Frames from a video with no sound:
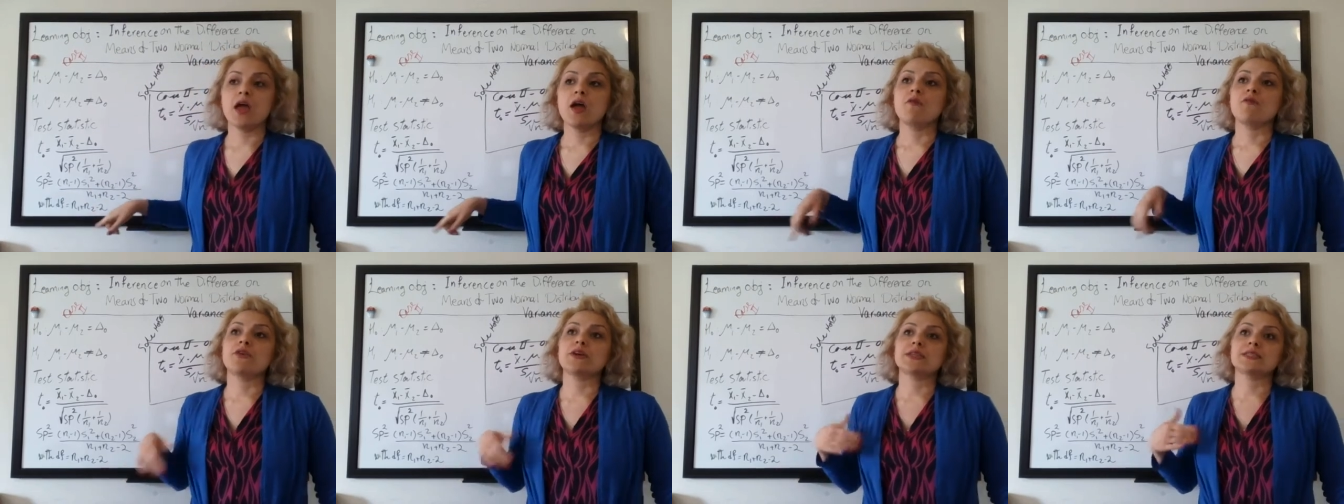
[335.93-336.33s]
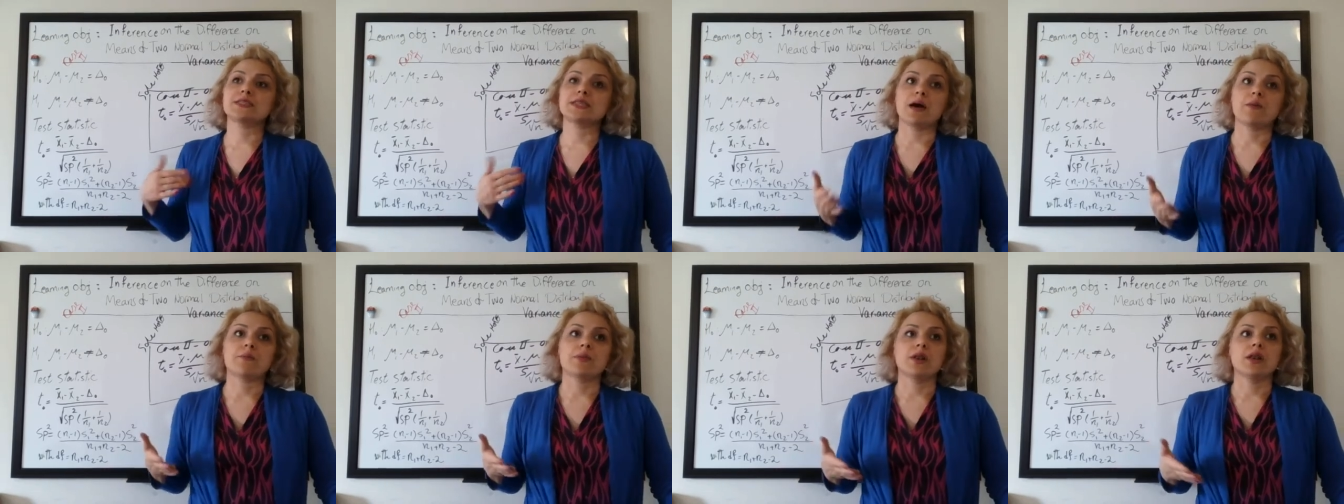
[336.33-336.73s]
For
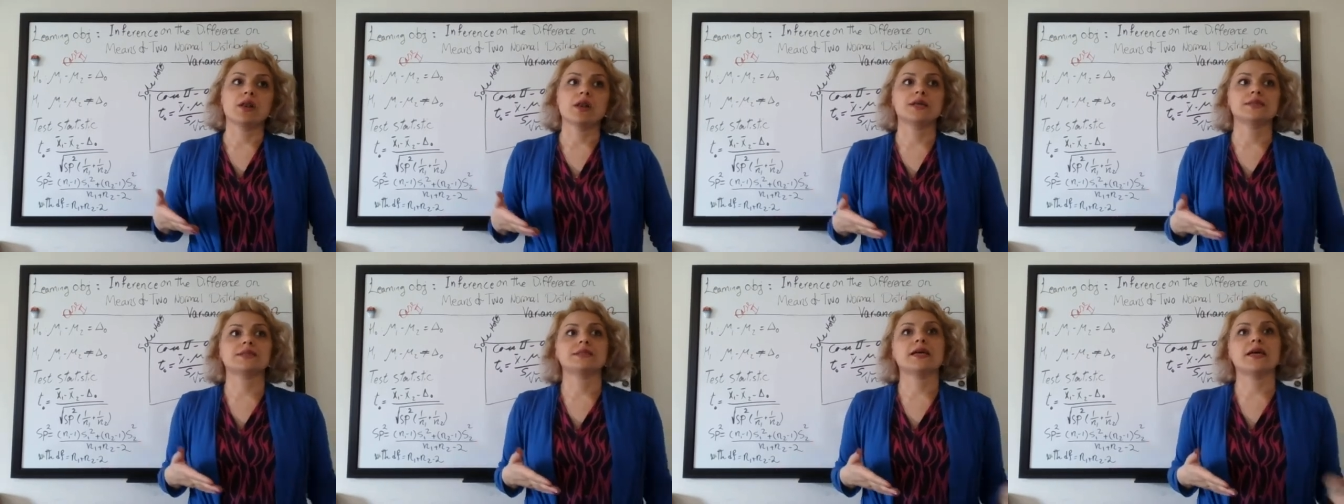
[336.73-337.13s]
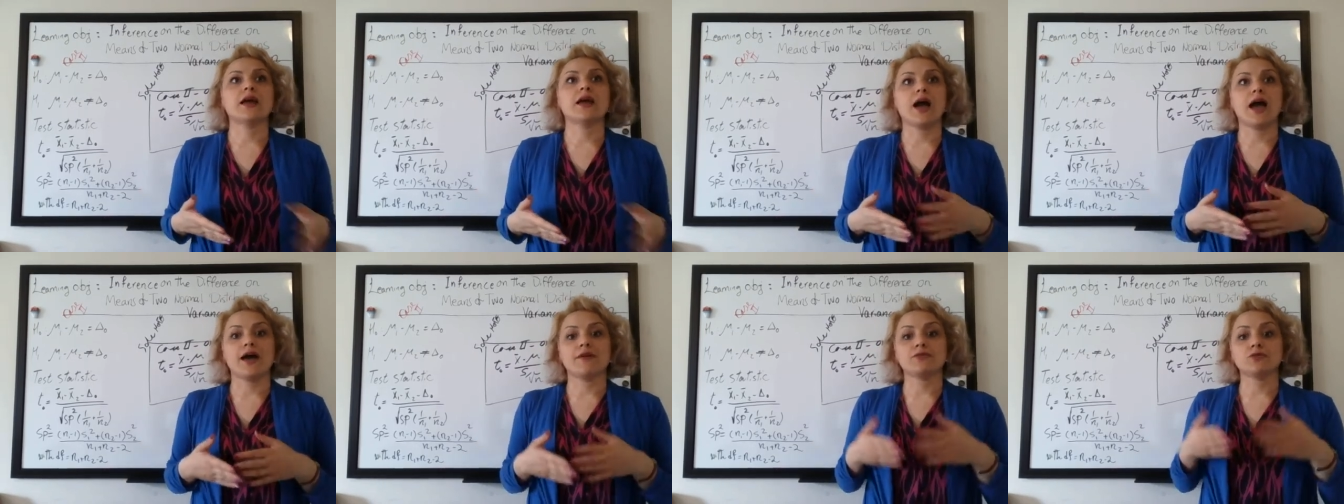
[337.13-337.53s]
example, let's say
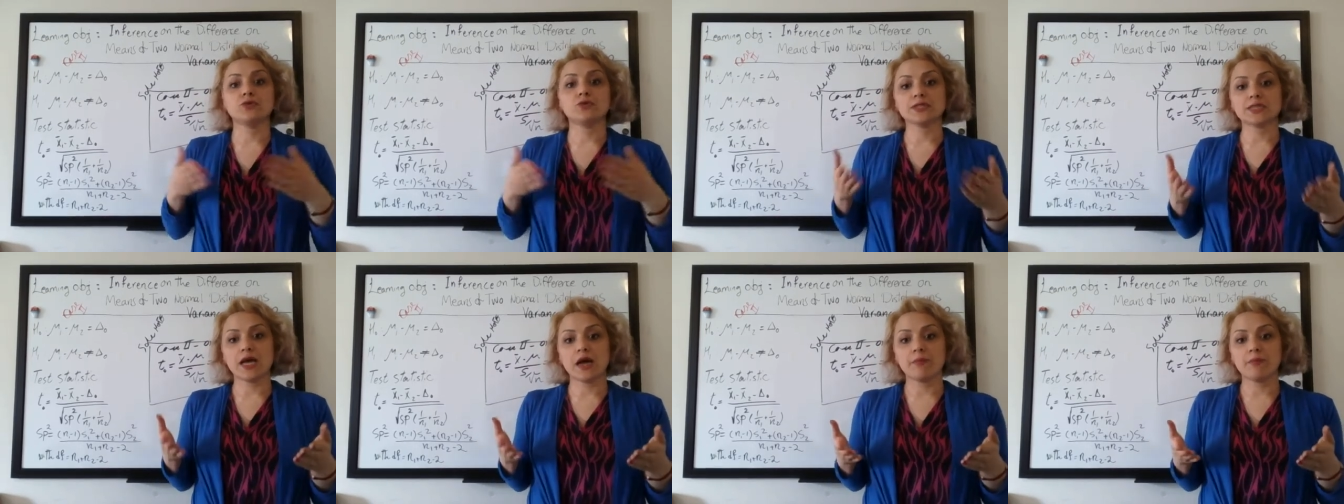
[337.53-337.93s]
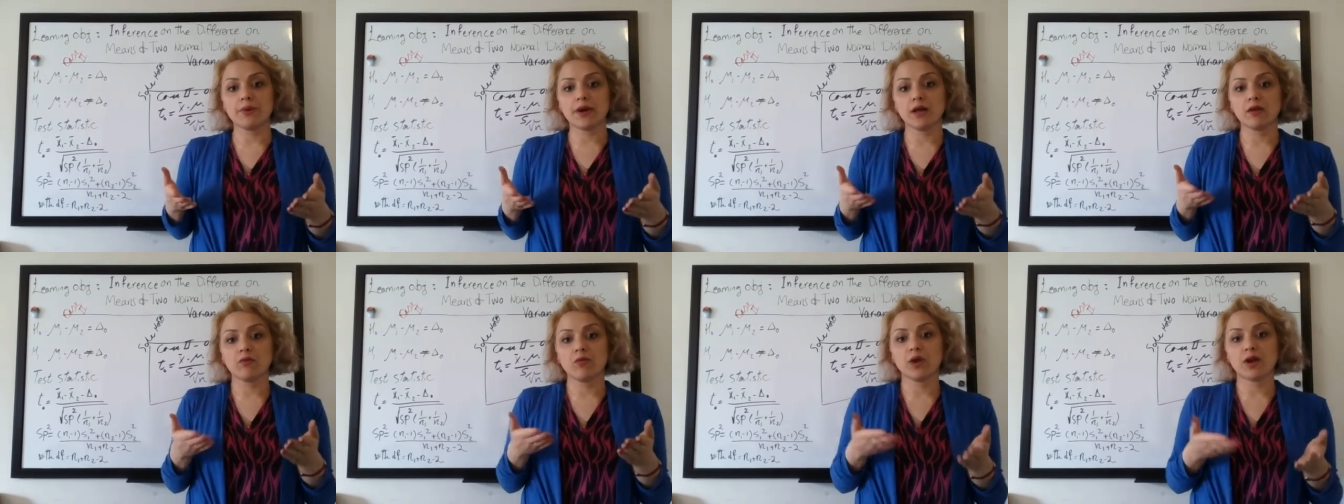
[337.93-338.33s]
I have two
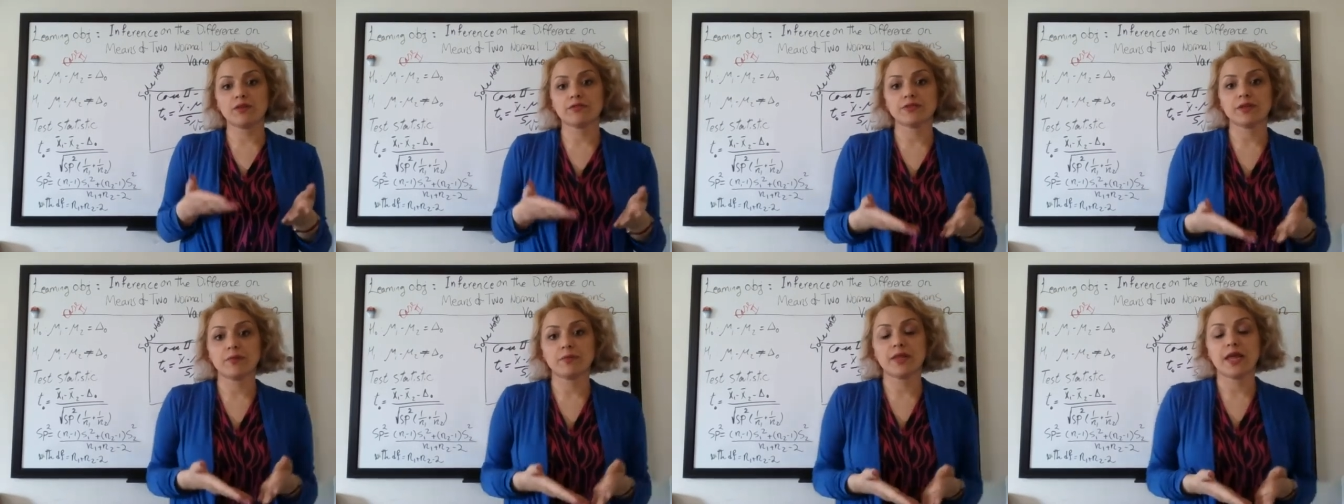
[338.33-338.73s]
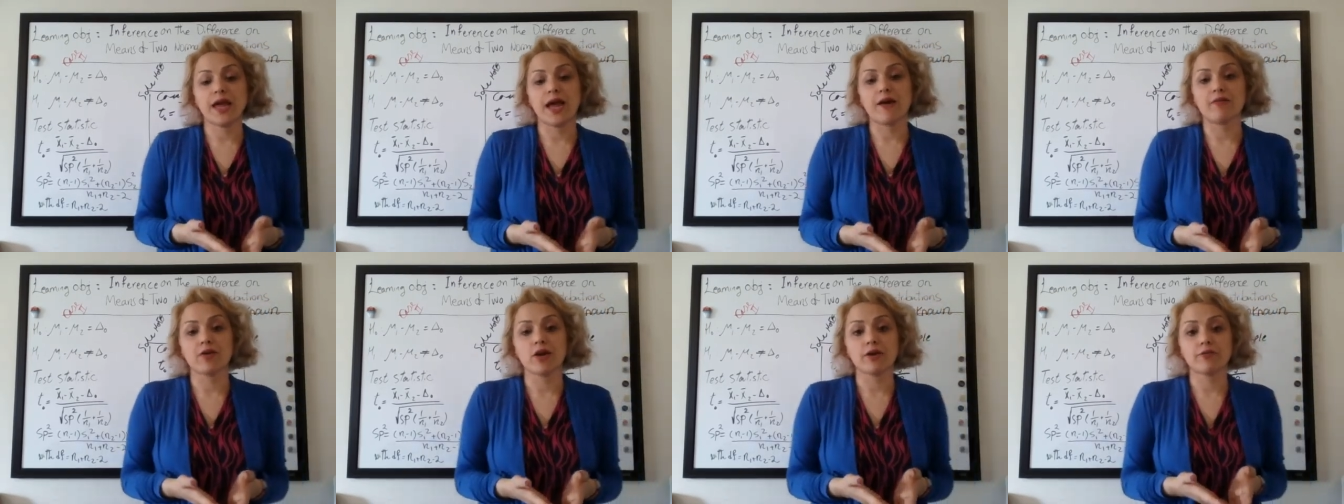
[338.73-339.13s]
samples. One of them, they
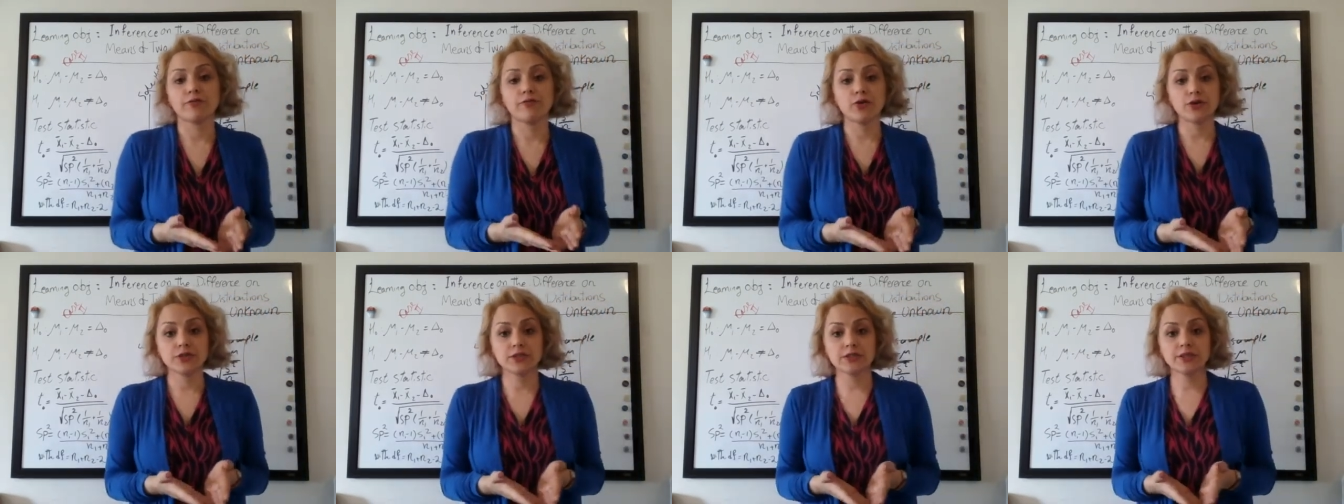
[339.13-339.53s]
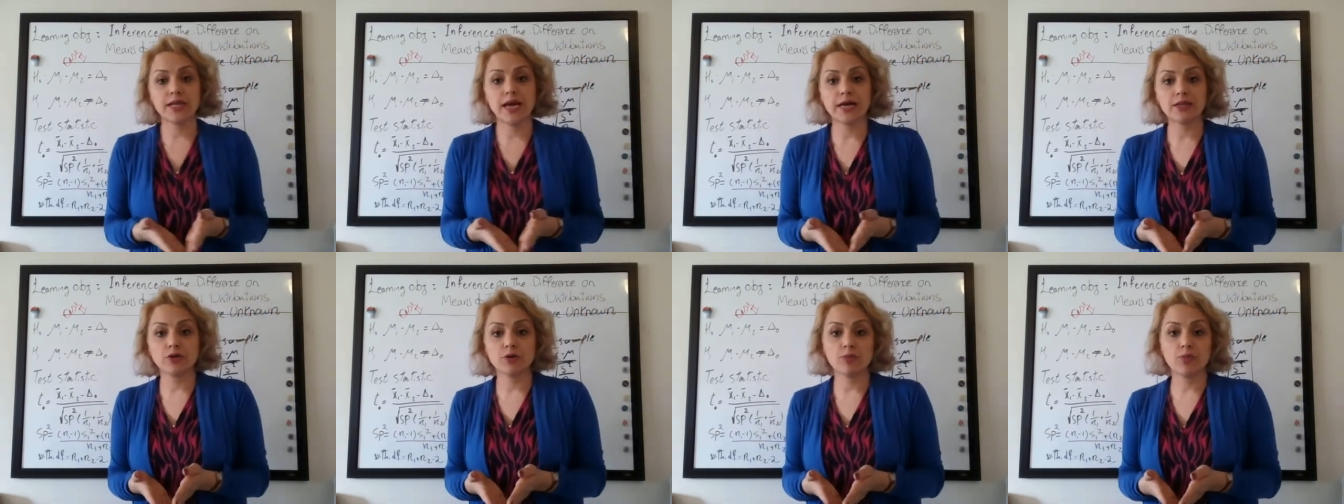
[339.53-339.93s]
have like 14
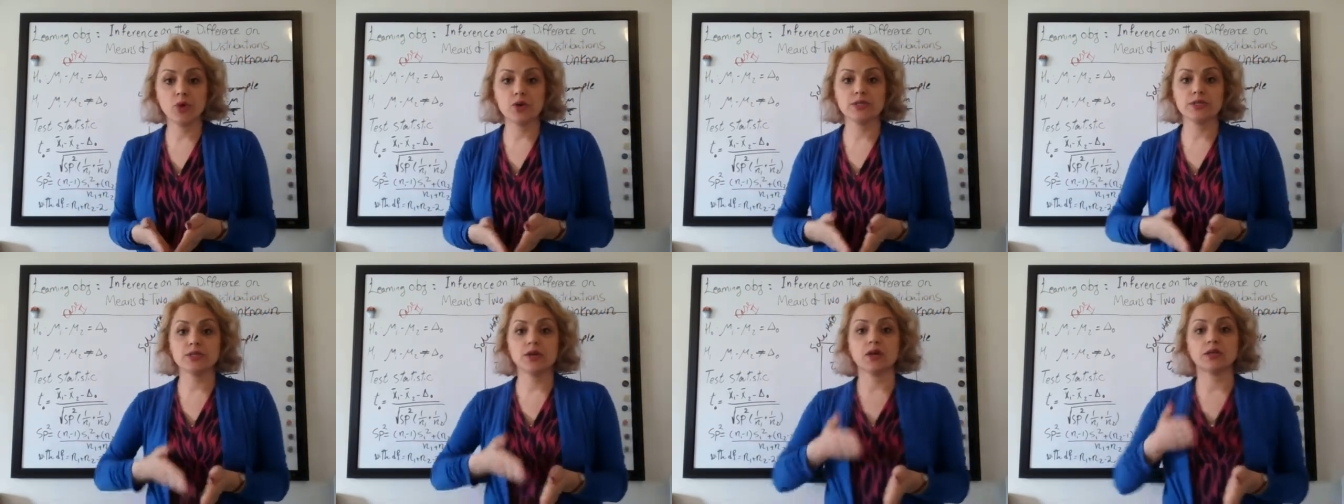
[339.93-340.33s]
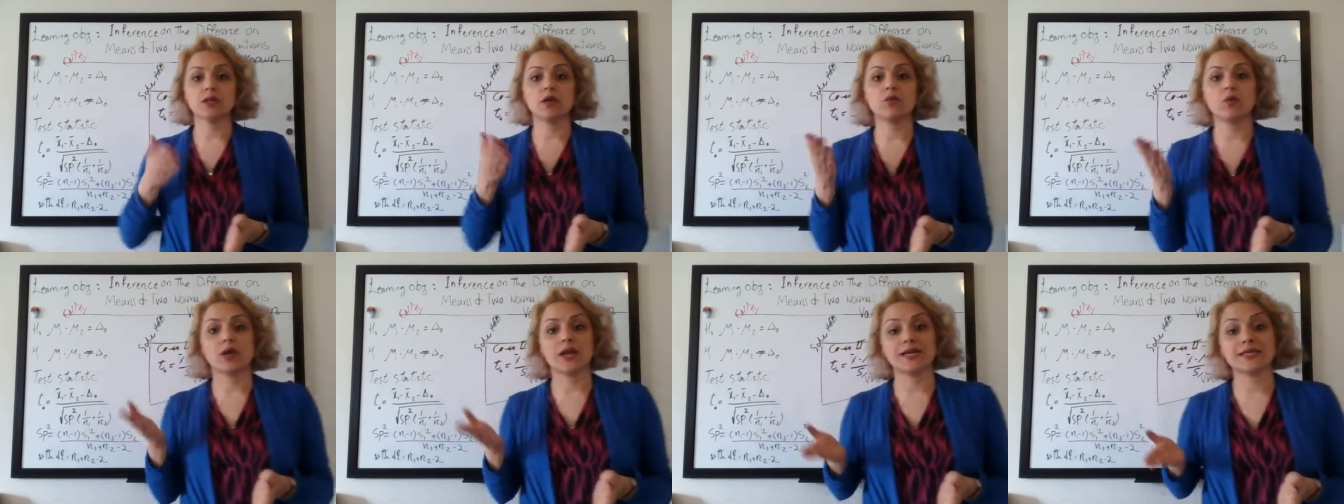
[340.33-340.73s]
data points. The
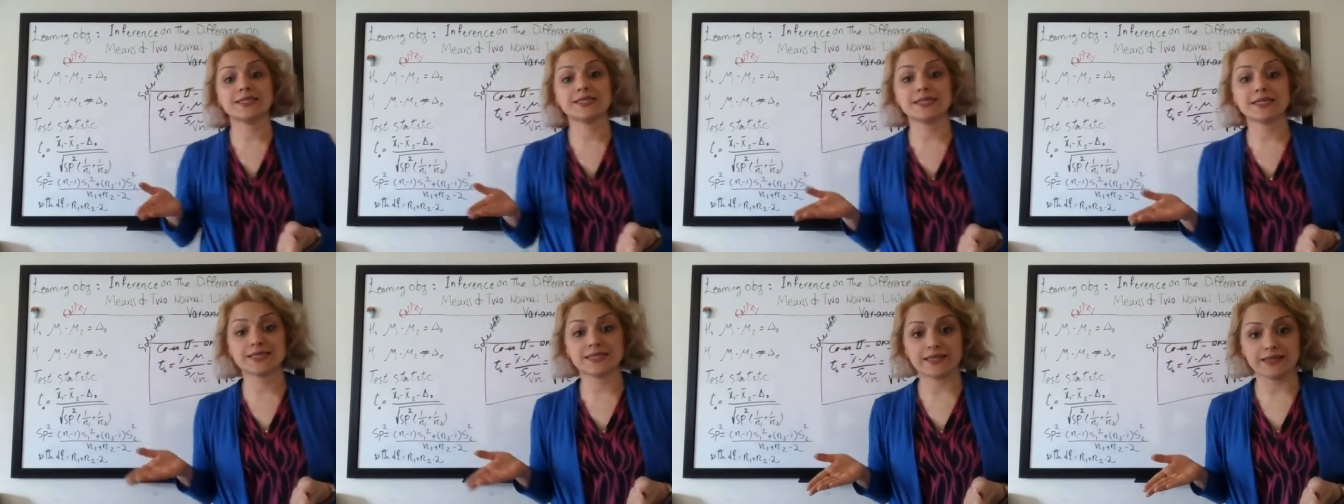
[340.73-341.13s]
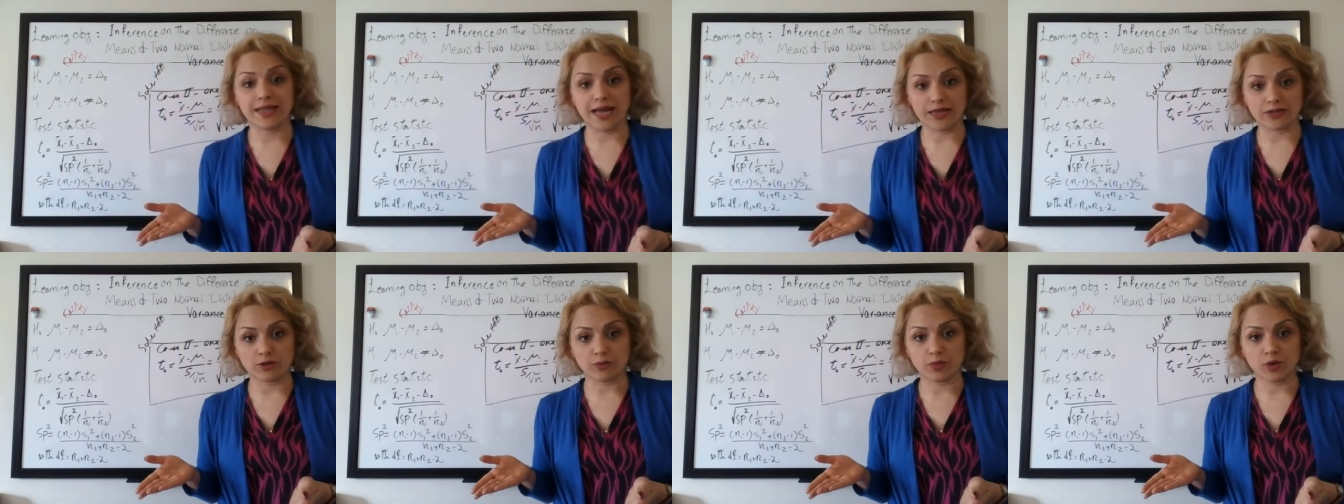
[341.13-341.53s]
other one has 16
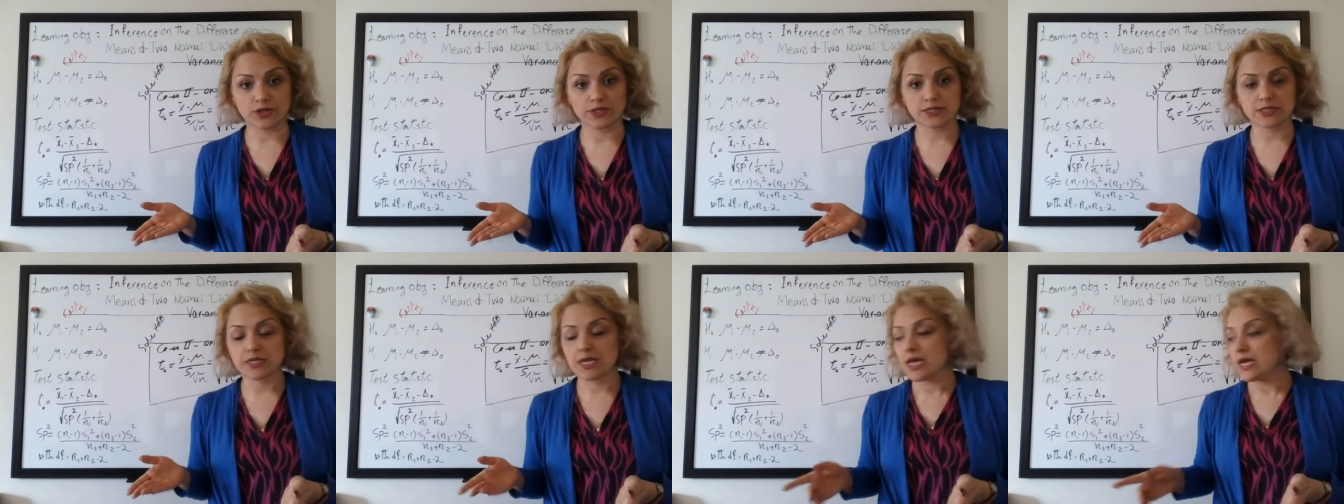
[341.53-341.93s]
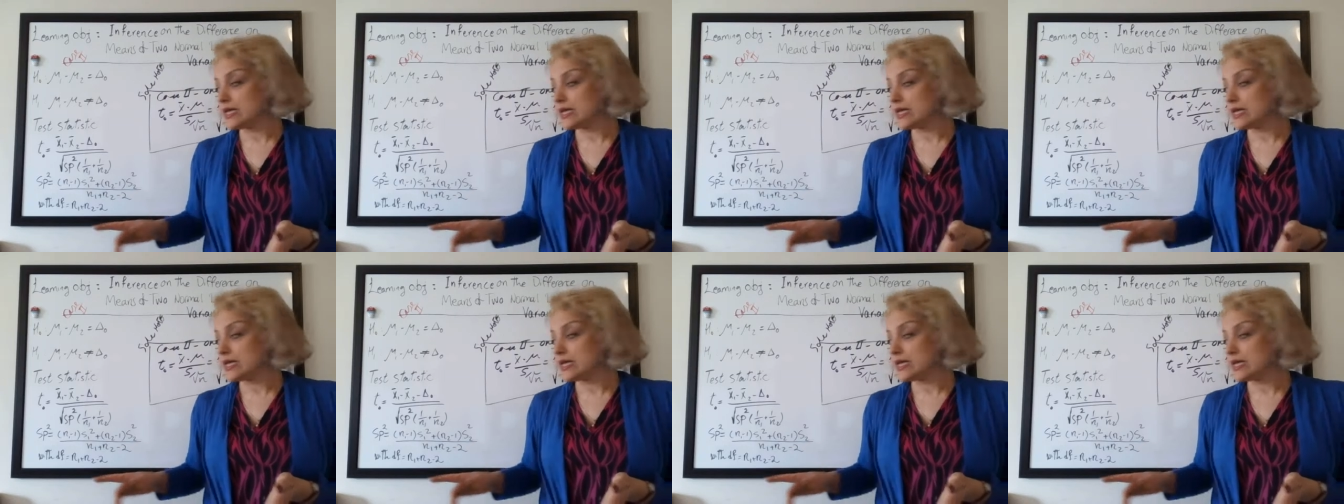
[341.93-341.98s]
data points.